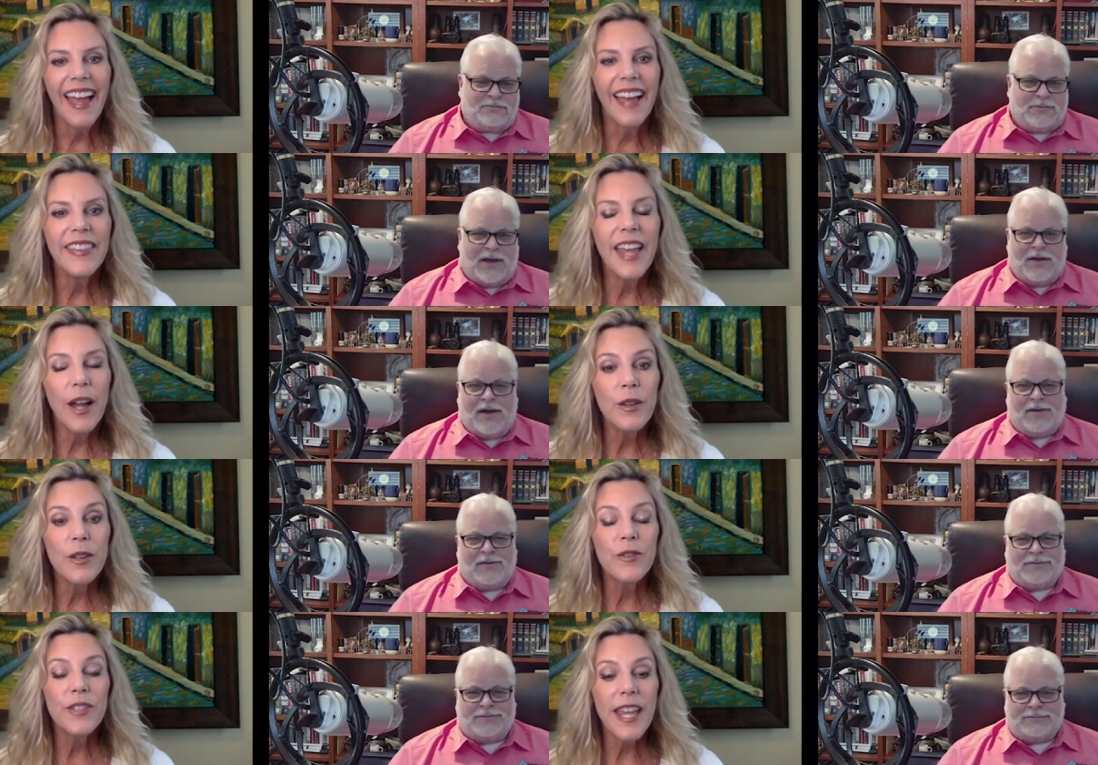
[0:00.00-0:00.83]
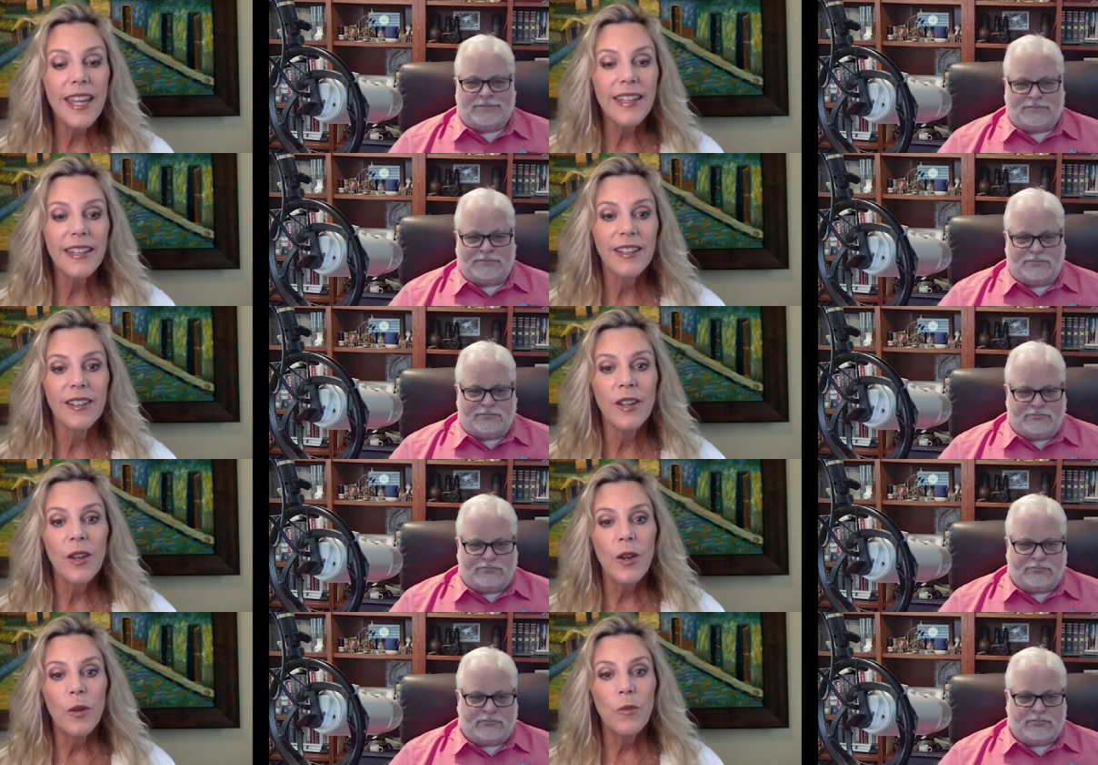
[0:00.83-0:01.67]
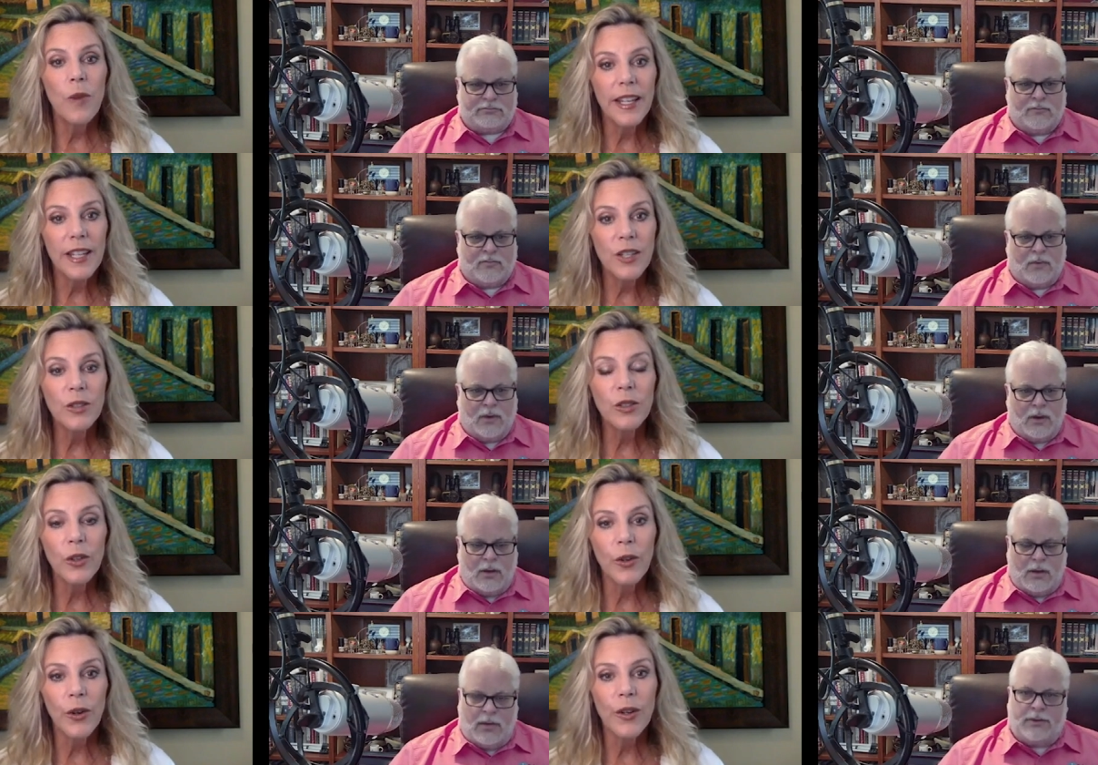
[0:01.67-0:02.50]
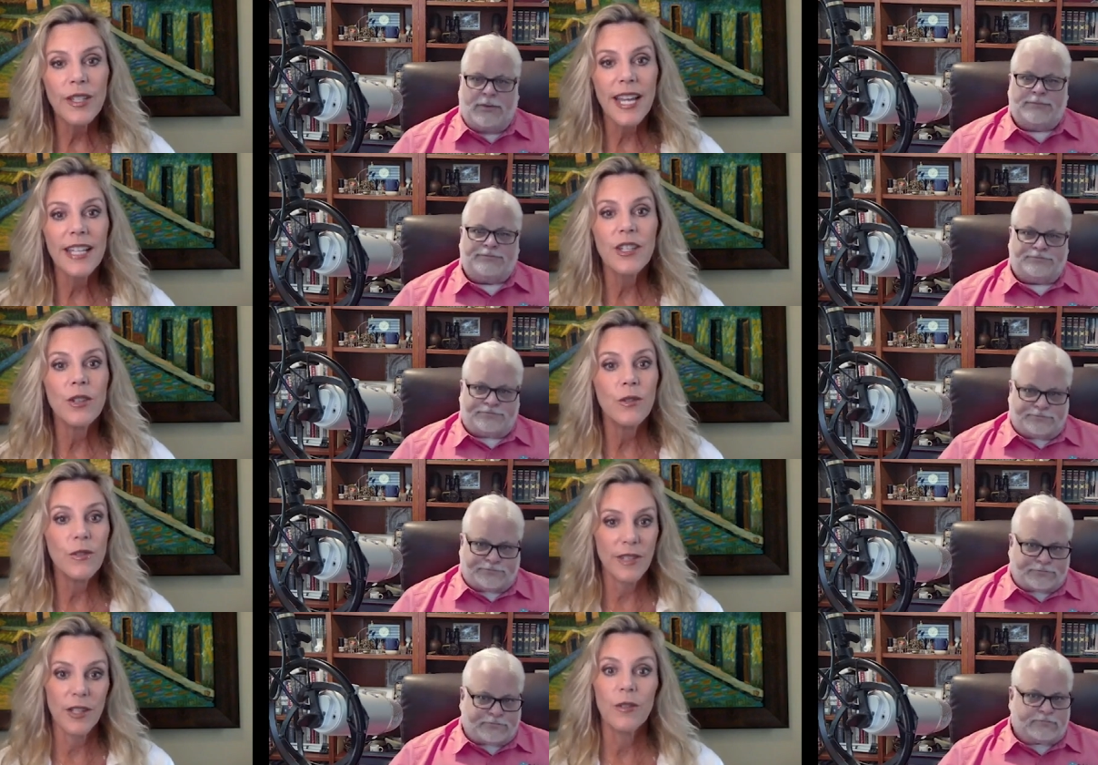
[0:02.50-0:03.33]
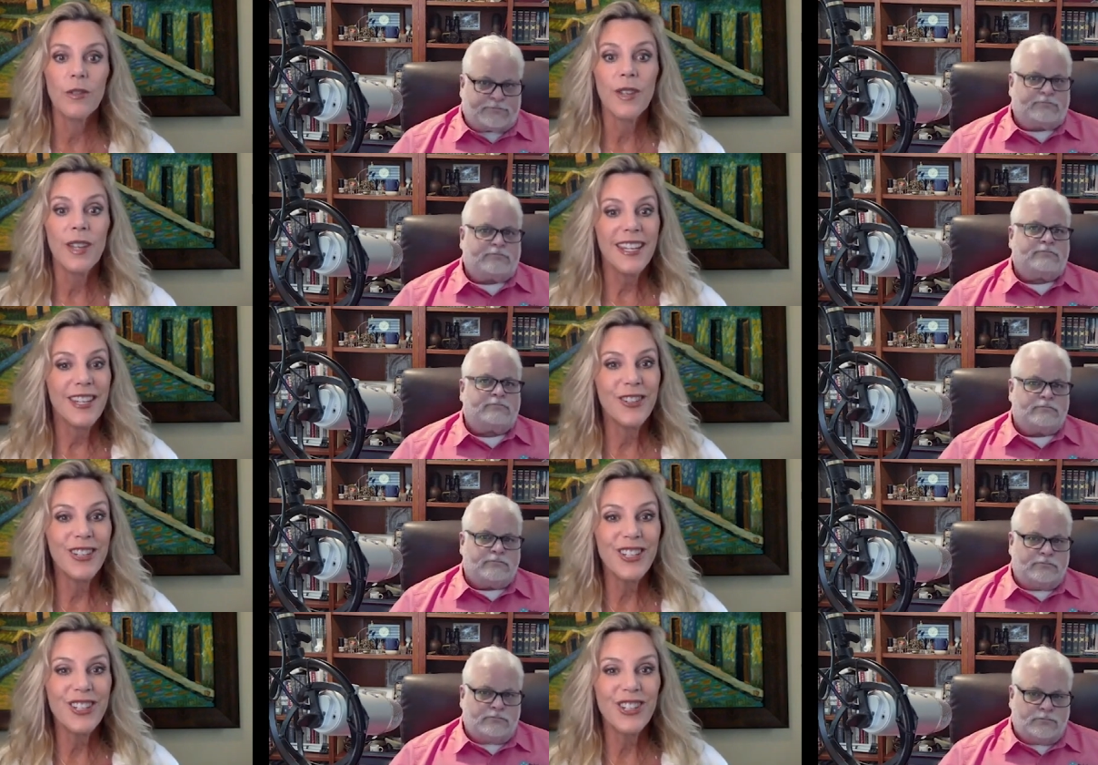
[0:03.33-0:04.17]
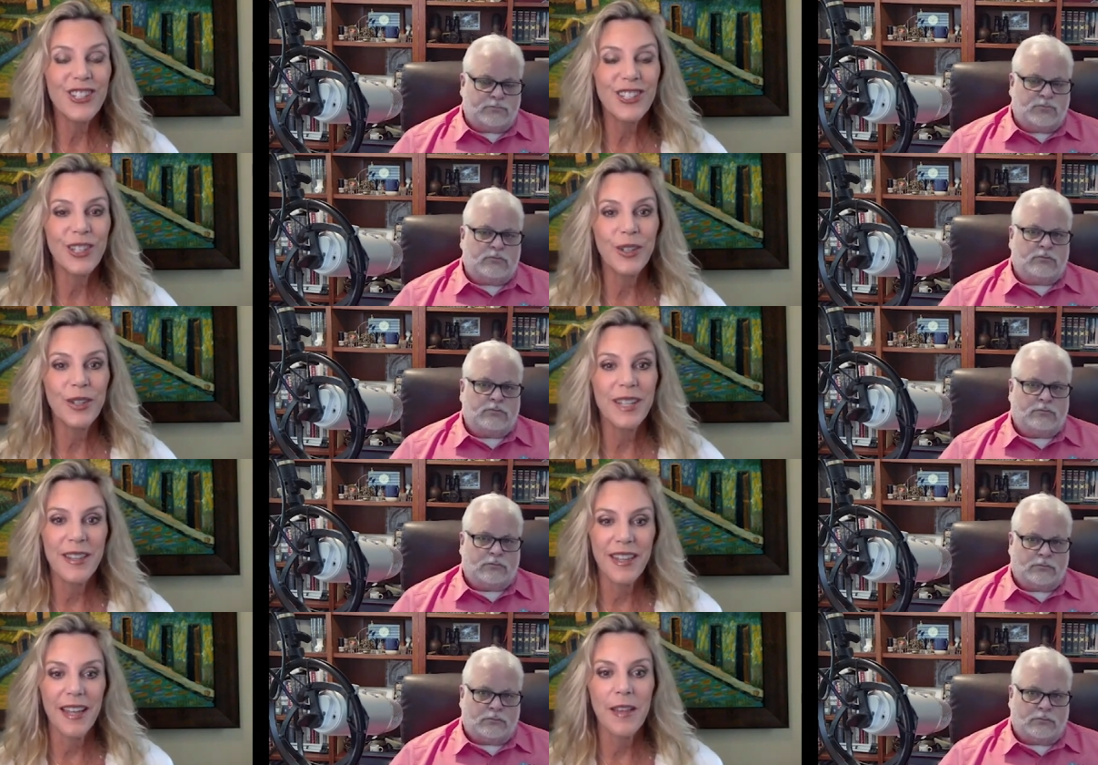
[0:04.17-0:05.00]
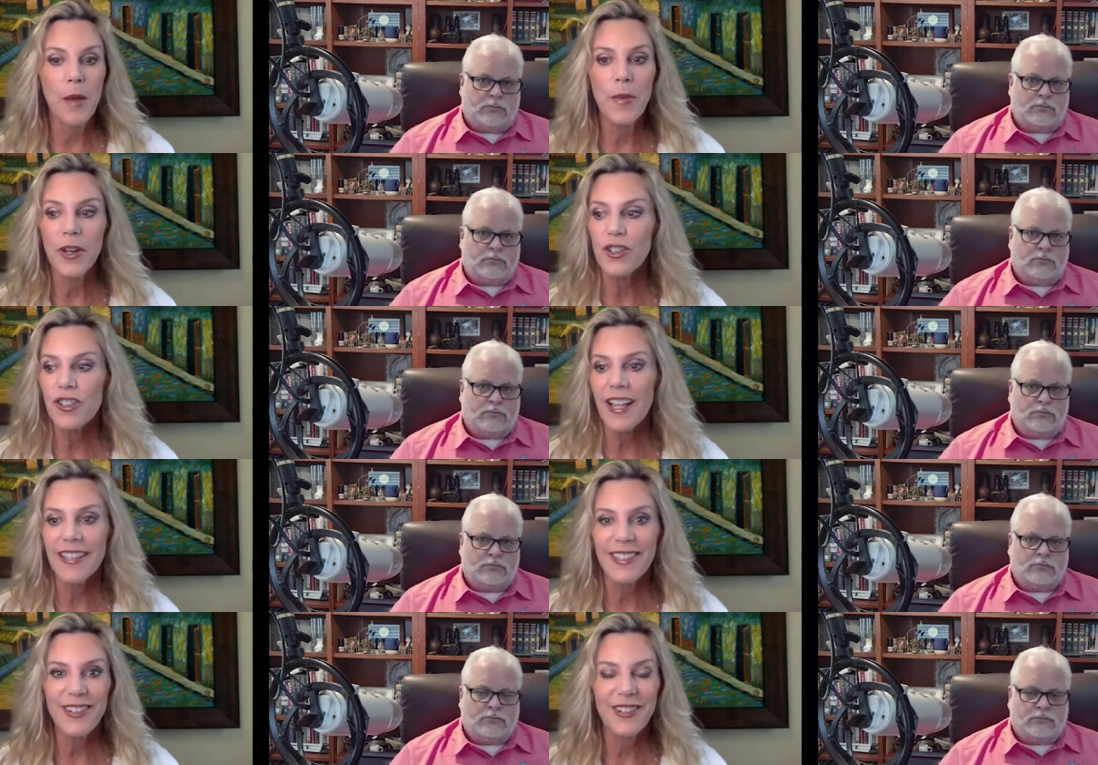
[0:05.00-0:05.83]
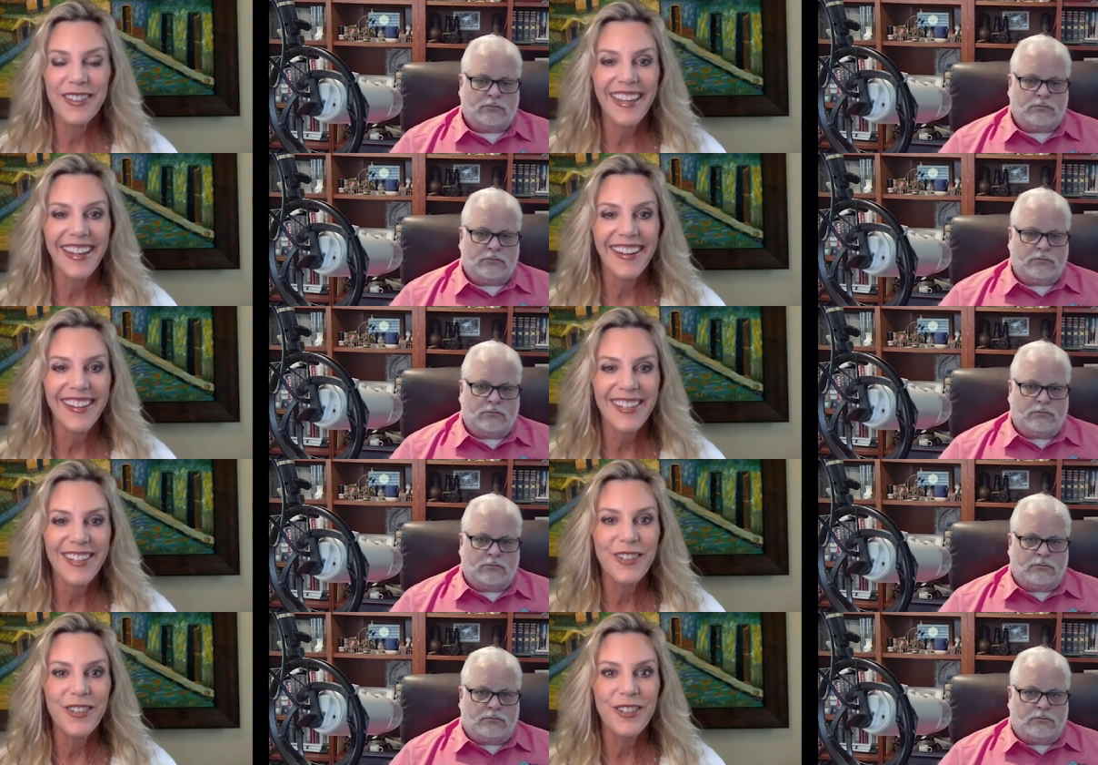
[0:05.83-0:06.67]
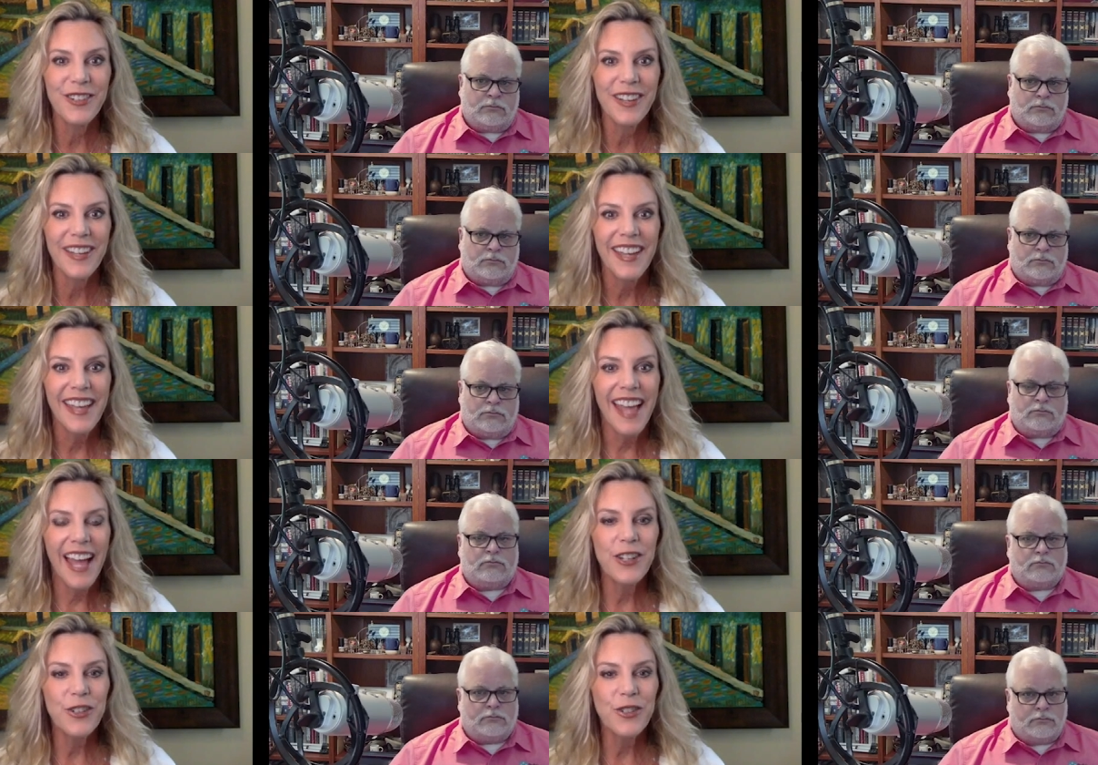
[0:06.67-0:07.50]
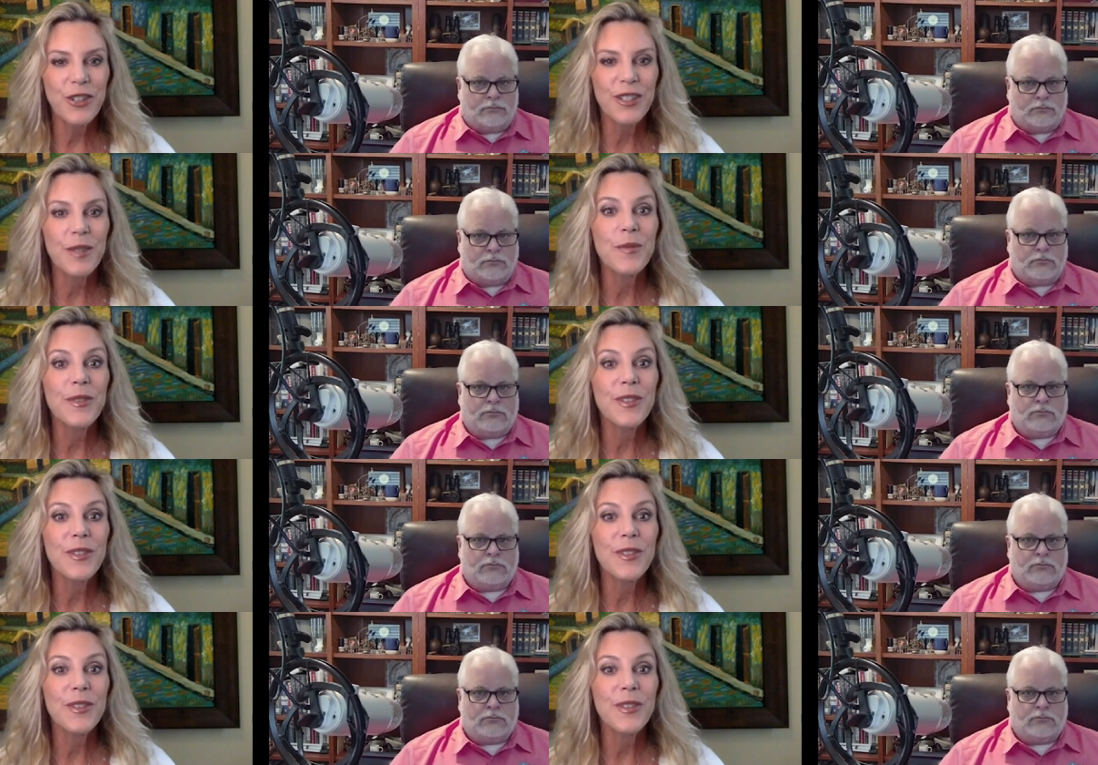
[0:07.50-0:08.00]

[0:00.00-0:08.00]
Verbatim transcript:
Speaker 1: and now you've taken what you learned and you you know you didn't just learn a, a, marriage class here and there you you undertook some